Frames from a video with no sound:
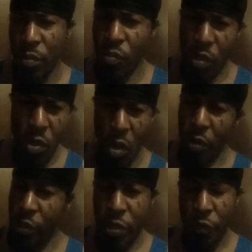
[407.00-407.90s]
You want to
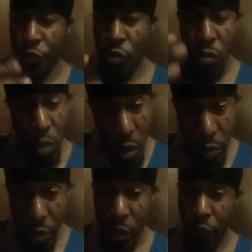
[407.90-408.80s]
call yourself a Jew?
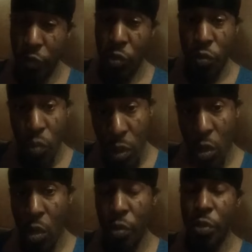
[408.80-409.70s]
Call yourself a Jew. You want to
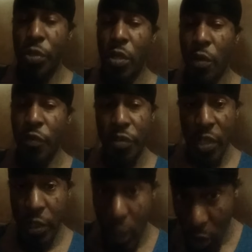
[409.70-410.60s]
call yourself a
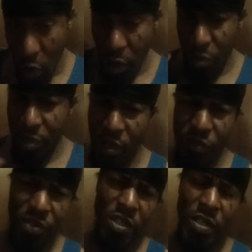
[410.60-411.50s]
Gentile? Call
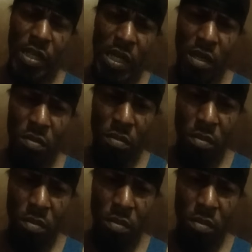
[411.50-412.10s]
yourself a Gentile.